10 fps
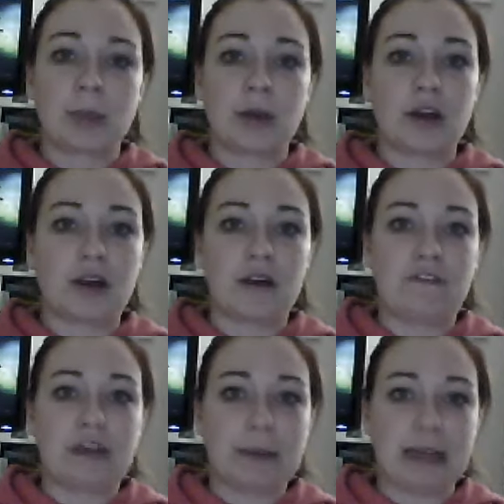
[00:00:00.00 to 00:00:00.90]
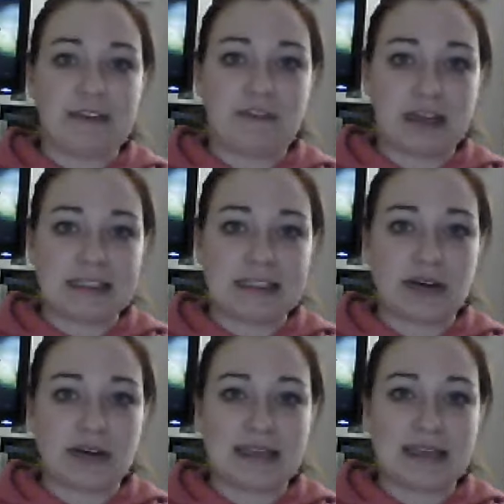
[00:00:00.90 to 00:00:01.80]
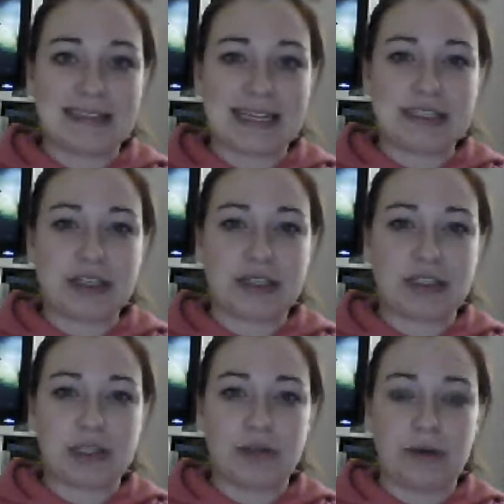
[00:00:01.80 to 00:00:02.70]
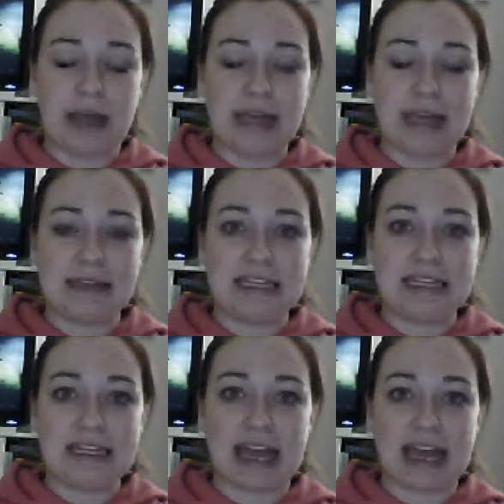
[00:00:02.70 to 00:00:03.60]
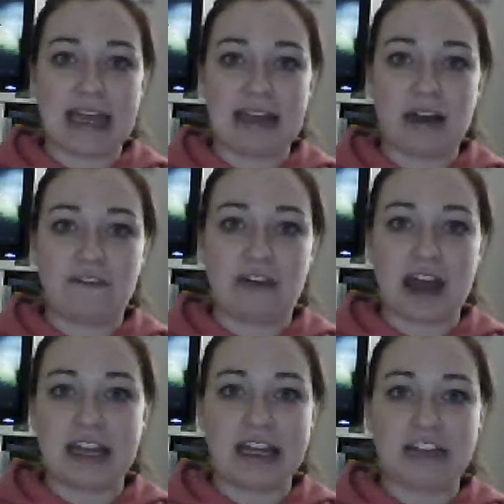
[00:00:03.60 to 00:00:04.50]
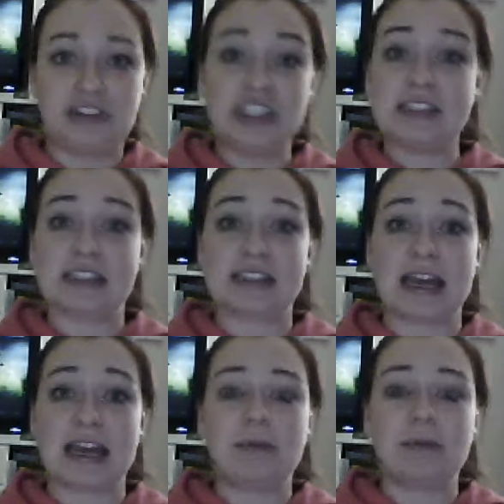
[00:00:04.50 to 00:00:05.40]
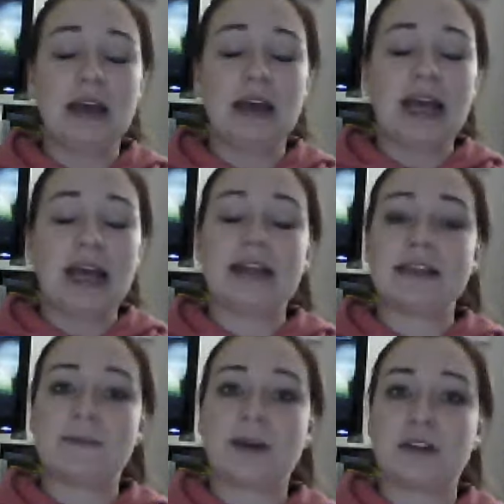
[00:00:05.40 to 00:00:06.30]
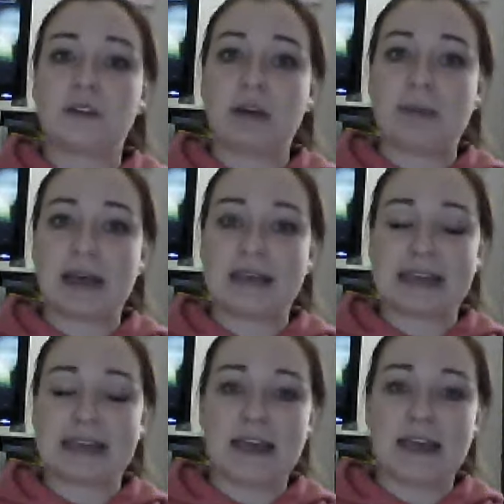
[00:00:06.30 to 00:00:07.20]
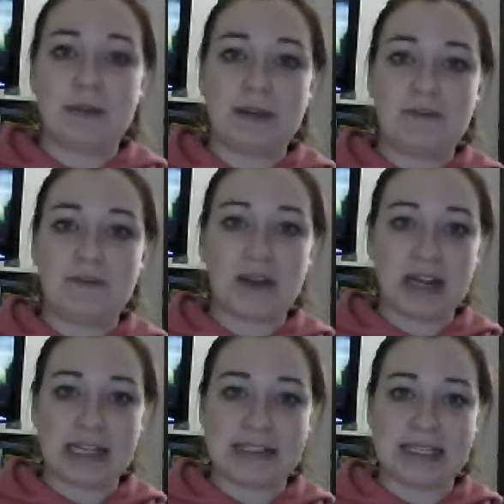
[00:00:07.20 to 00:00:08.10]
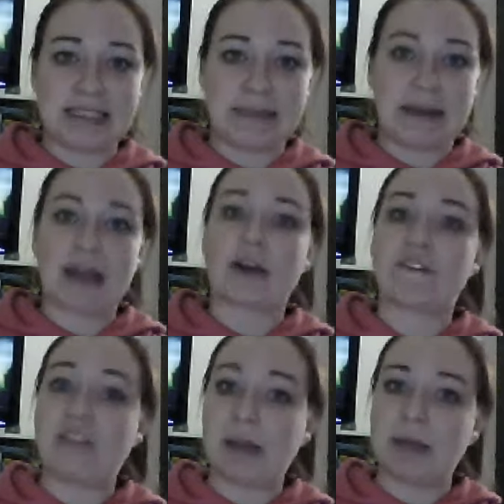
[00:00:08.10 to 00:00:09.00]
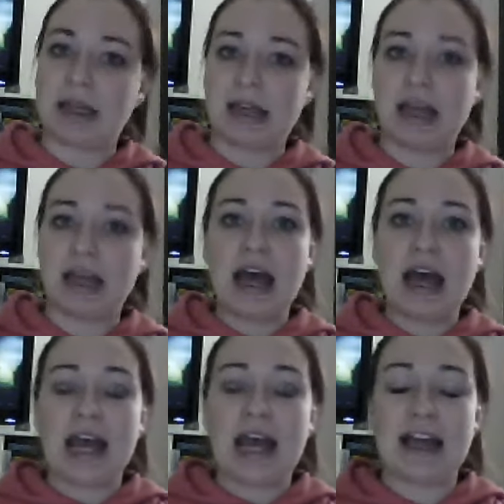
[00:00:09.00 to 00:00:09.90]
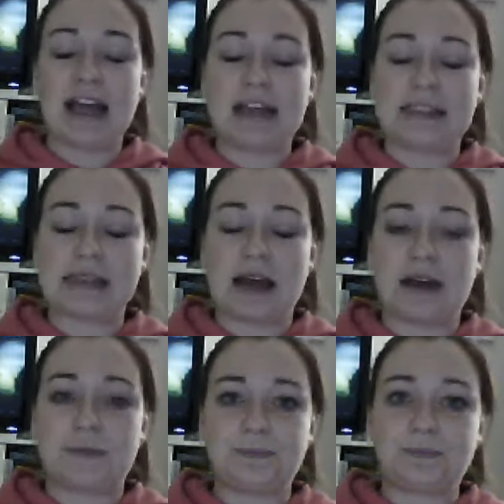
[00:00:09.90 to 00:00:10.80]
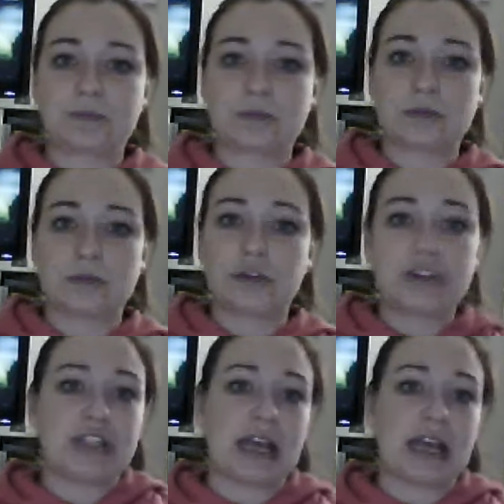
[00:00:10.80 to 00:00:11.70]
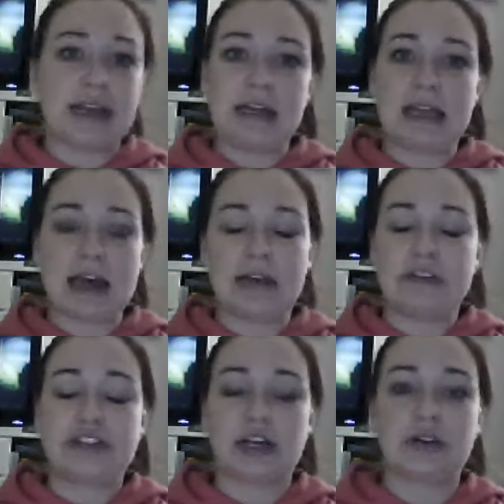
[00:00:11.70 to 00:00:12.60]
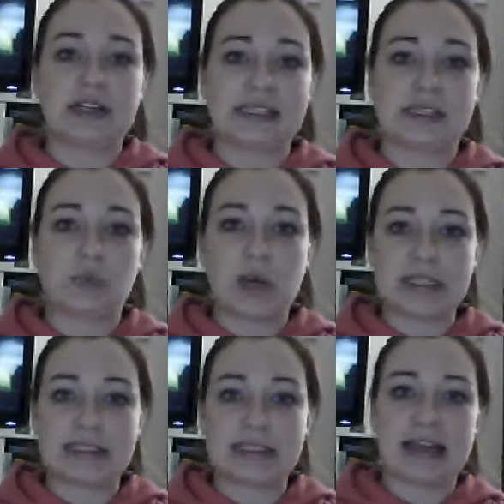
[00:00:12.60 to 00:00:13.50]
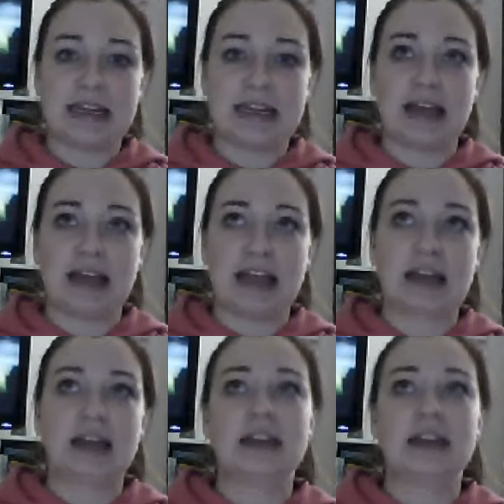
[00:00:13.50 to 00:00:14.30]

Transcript: her family finds out, and they send her to a de-gayifying Jesus camp. And this book is great because I think it would be very easy to paint her family and um, Christianity kind of in general as this one-sided, like,